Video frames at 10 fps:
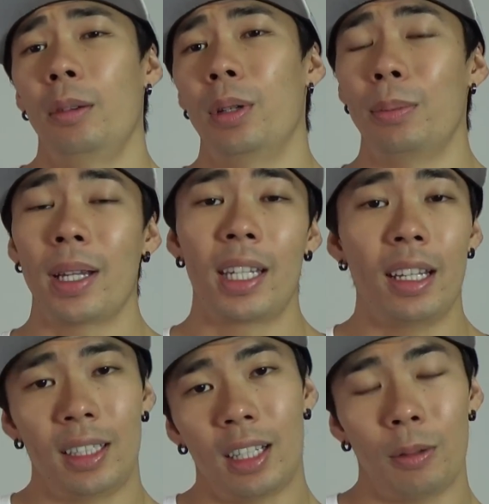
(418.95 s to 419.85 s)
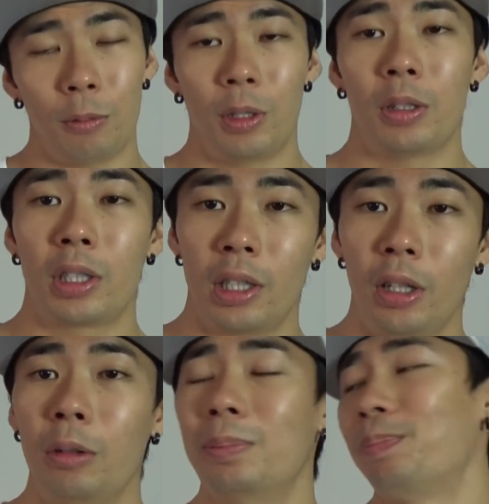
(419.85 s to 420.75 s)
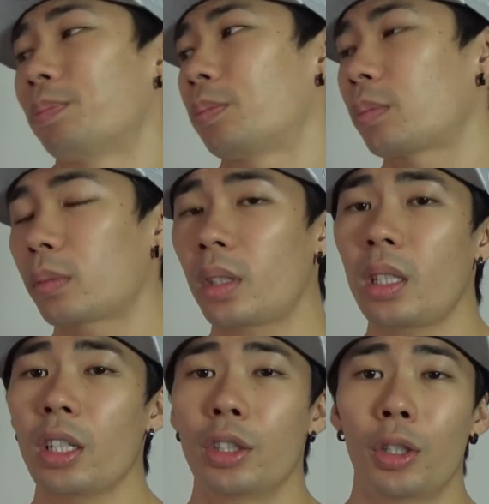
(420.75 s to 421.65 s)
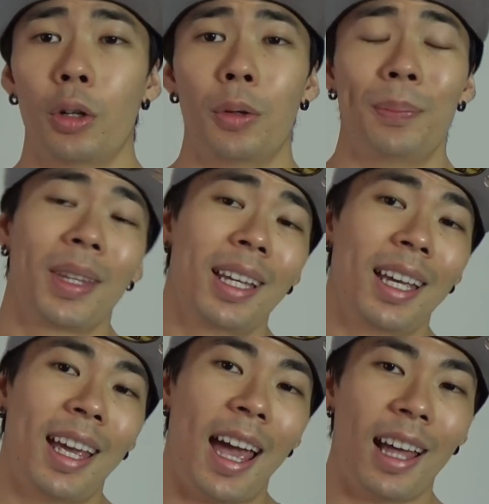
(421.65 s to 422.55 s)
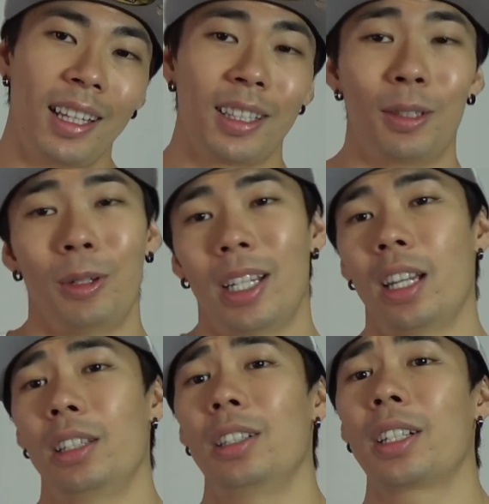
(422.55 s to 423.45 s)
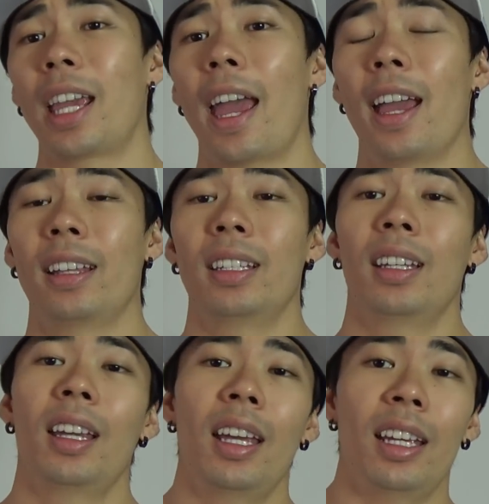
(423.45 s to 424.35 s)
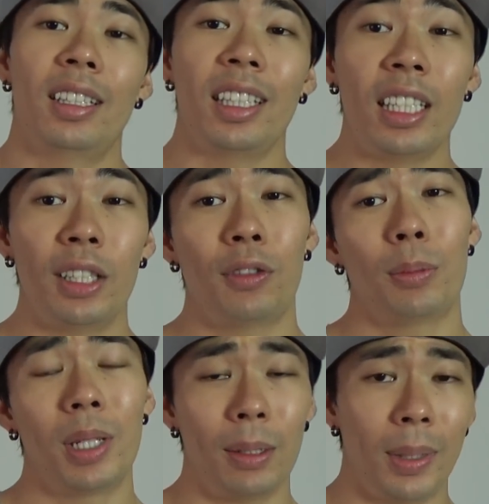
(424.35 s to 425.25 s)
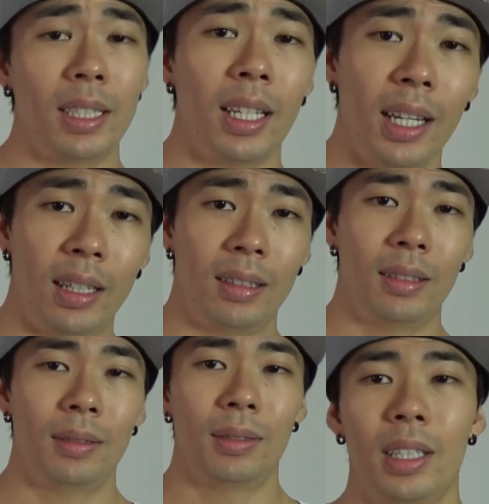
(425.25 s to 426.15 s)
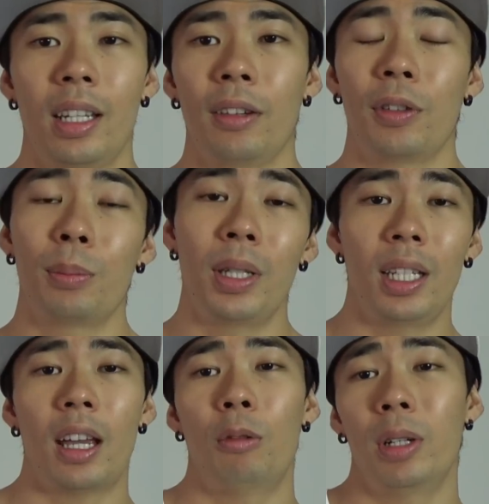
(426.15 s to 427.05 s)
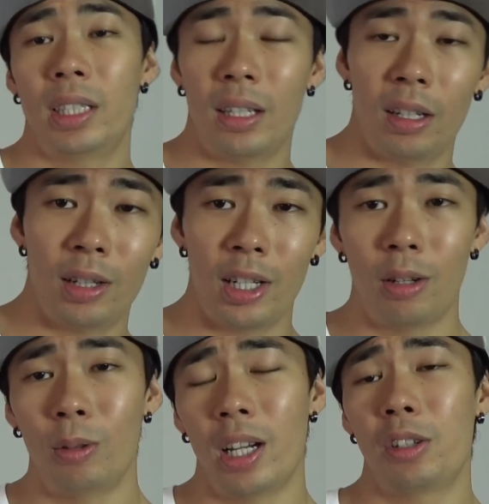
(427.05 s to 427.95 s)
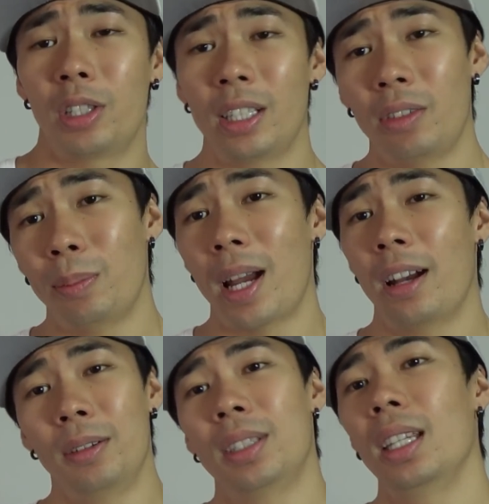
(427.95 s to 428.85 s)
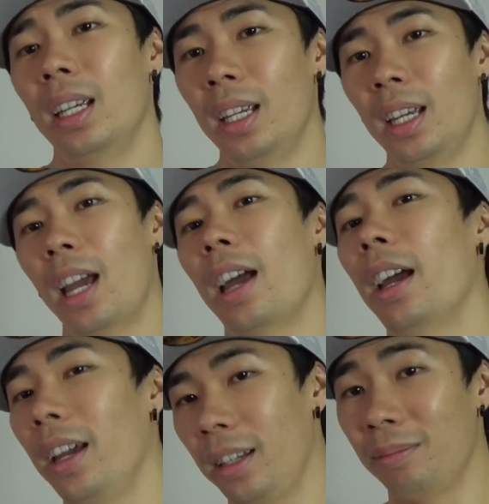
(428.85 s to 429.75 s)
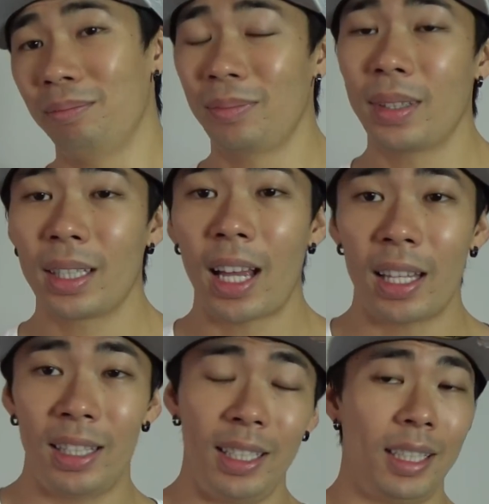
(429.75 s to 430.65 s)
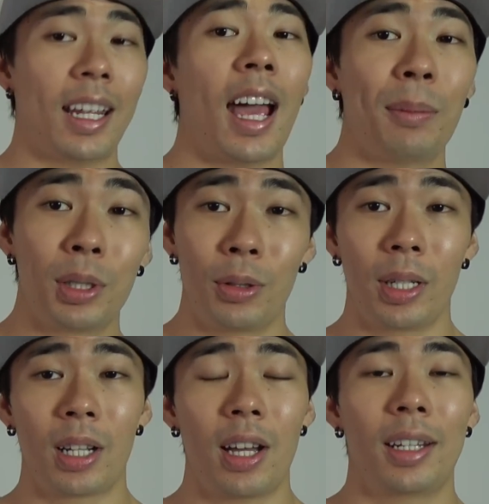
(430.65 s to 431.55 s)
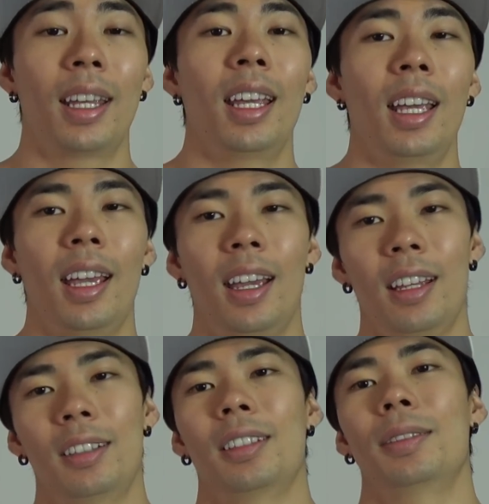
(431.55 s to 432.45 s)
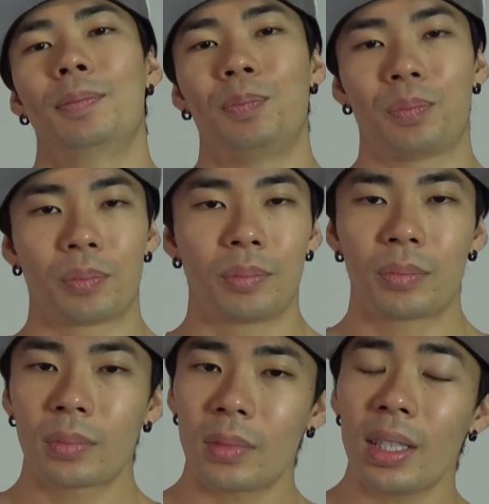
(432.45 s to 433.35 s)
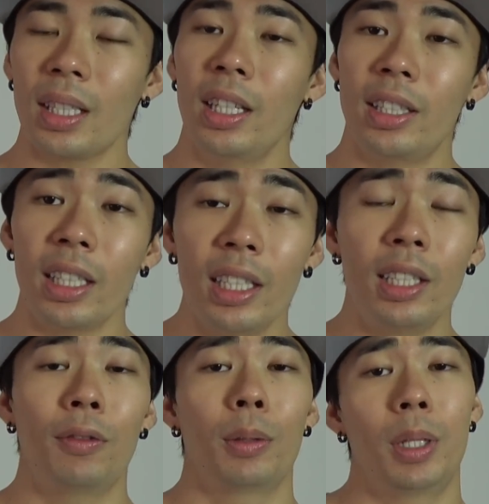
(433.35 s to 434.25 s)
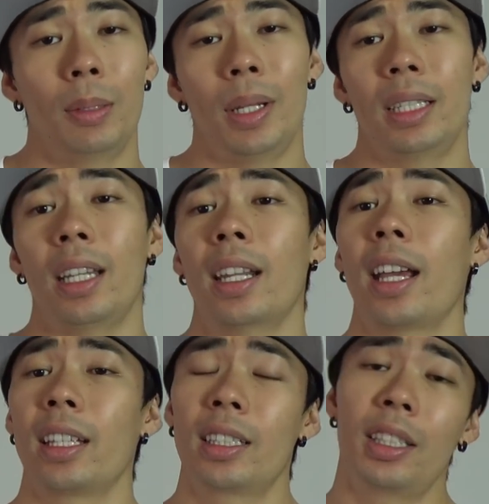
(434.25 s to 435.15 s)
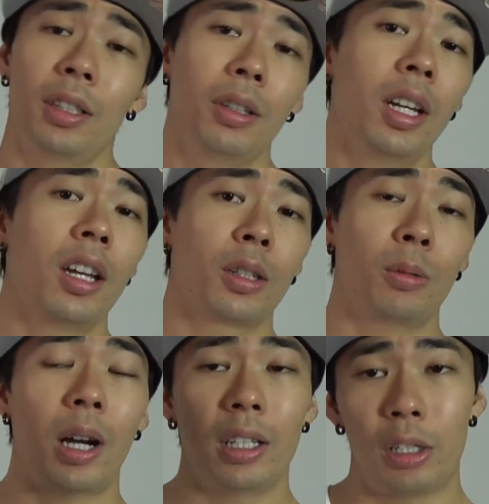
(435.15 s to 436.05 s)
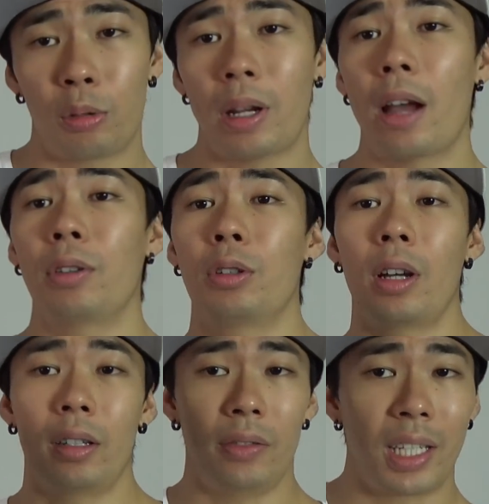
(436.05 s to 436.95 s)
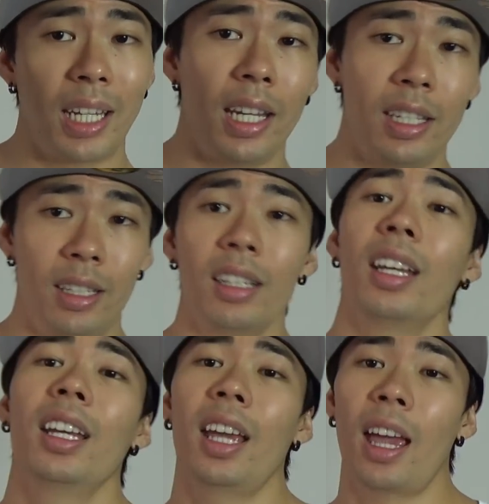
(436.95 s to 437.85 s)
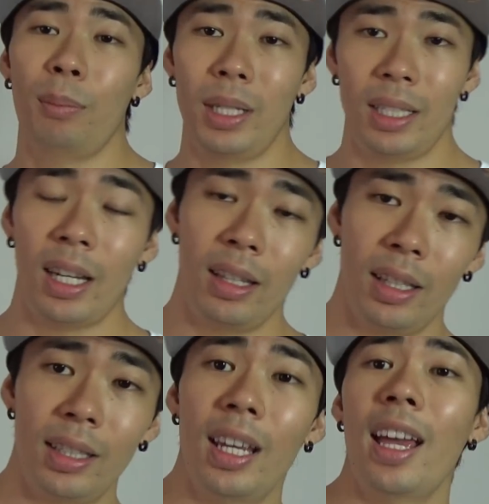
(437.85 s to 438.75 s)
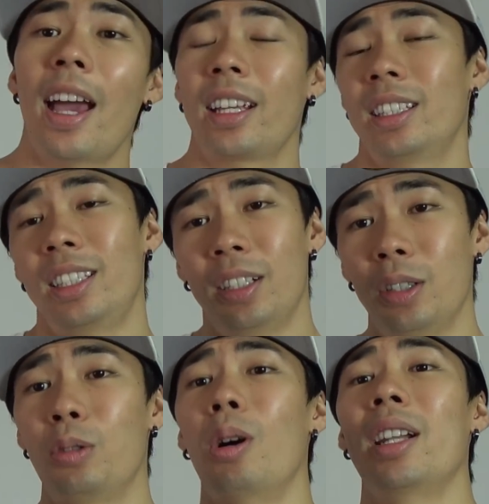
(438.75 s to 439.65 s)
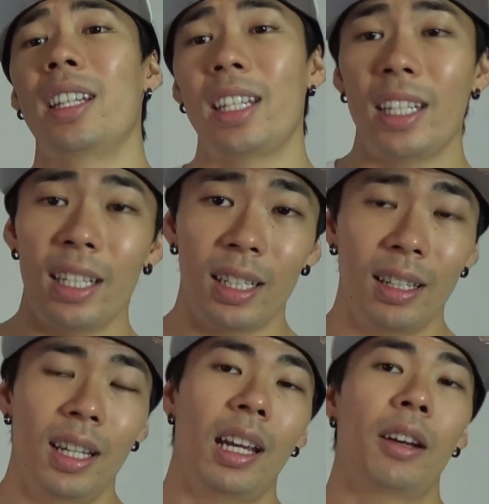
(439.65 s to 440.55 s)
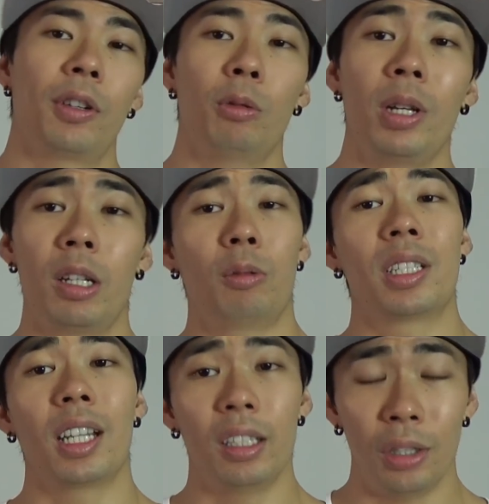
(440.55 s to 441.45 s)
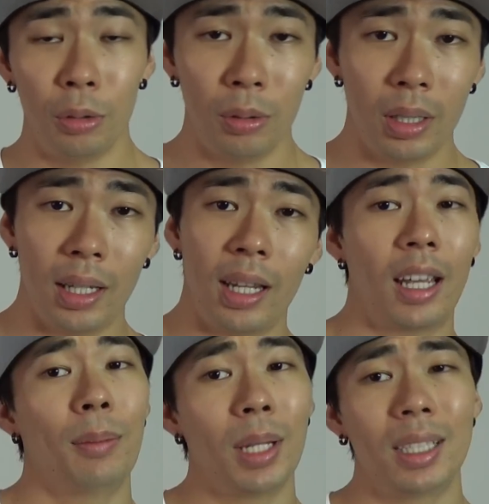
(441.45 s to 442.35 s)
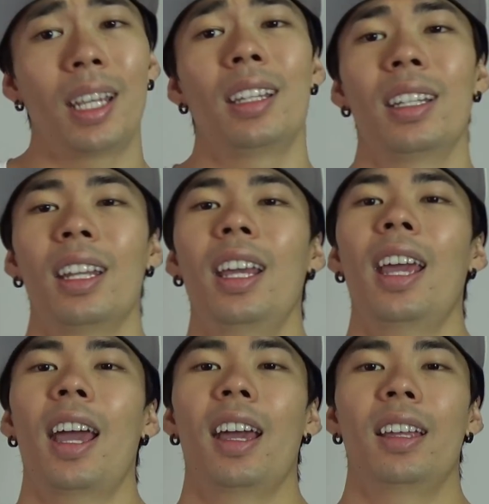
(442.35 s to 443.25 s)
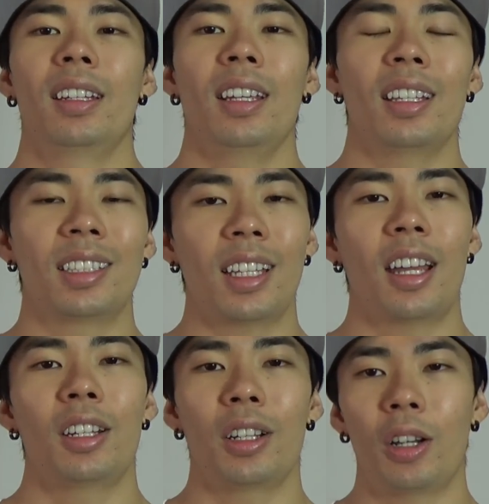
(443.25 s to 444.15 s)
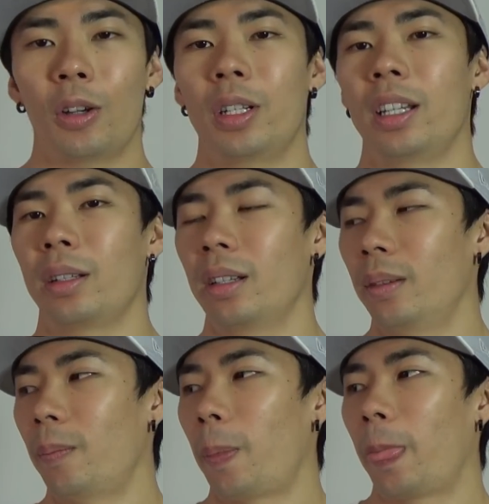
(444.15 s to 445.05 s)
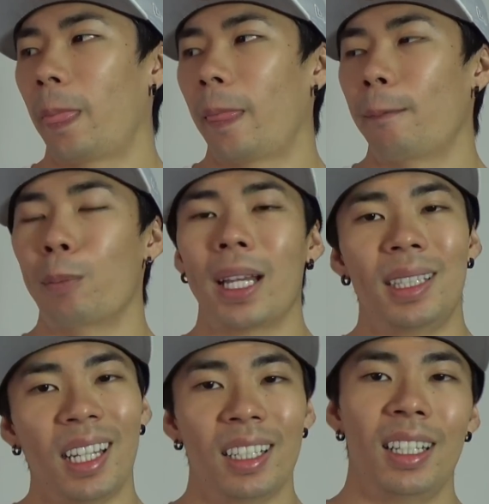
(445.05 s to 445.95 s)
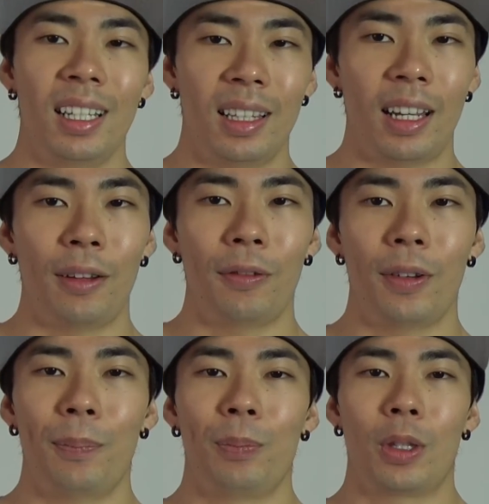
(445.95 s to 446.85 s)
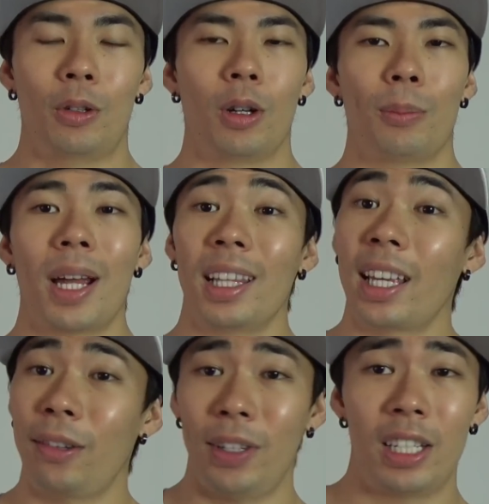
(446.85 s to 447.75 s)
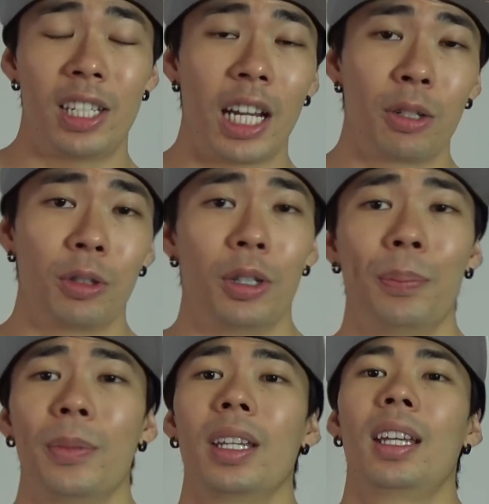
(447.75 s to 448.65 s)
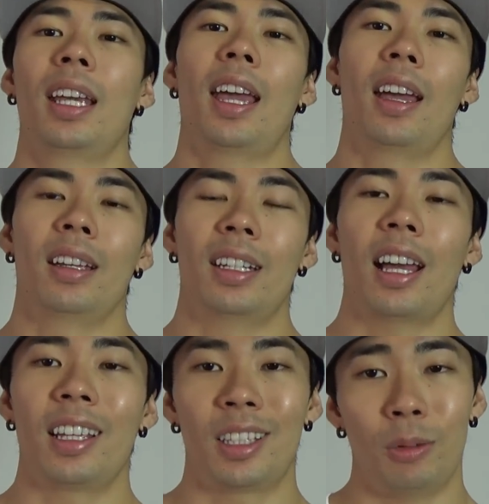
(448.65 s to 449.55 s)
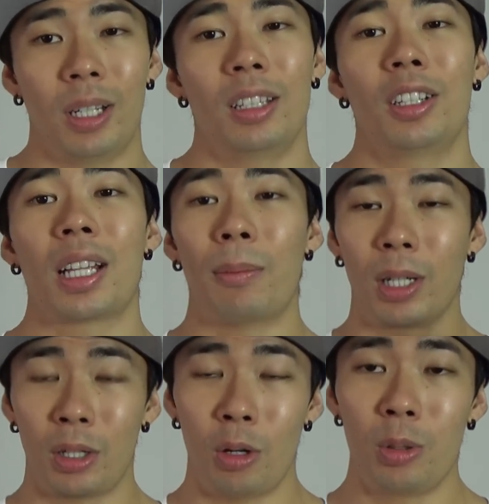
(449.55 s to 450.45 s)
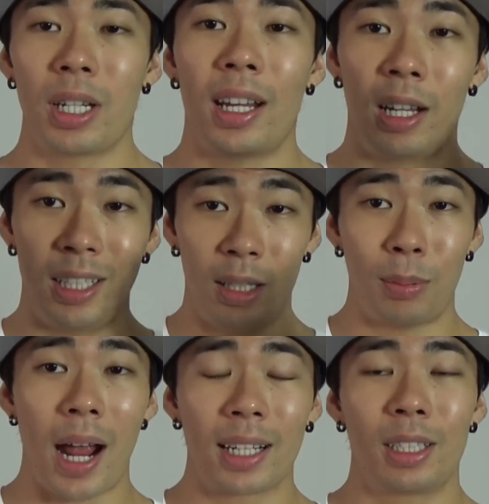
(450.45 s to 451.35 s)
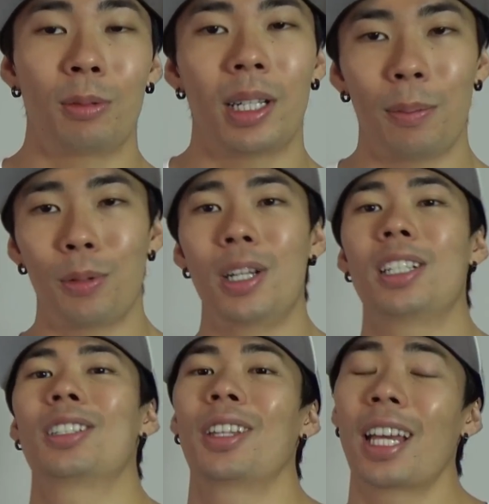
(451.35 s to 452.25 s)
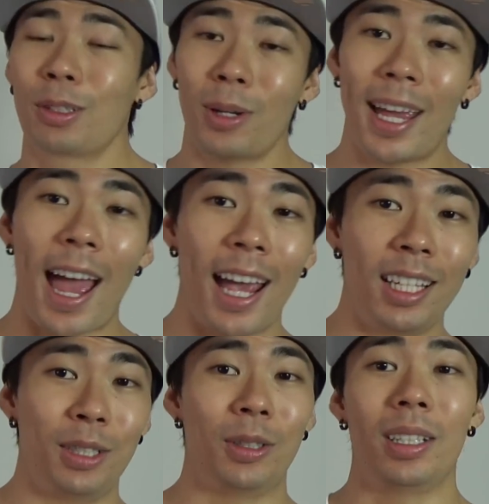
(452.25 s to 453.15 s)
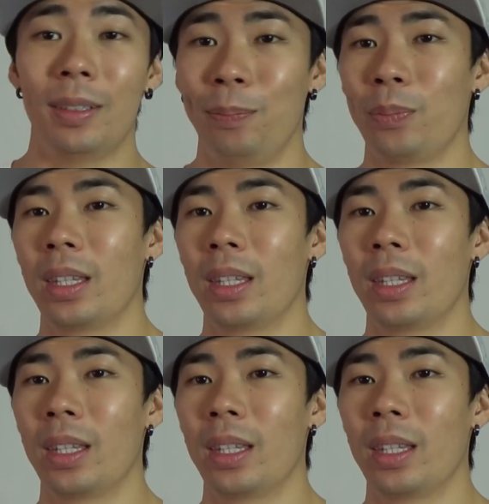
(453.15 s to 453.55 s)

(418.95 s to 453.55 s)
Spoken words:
But my gains come real slow, so I like the way I look, and it's easy for me to maintain. Okay, for me, I once at 170 pounds, I got decent abs going on, and it's easy for me to maintain. I can still go out and travel, go on a vacation and maintain this. I can still go out and eat every week, which I do, and maintain it, and it's not hurting my day-to-day life or my life in general. And I like the way I look. I'm a coach and I need to practice what I preach, so that's why I do it.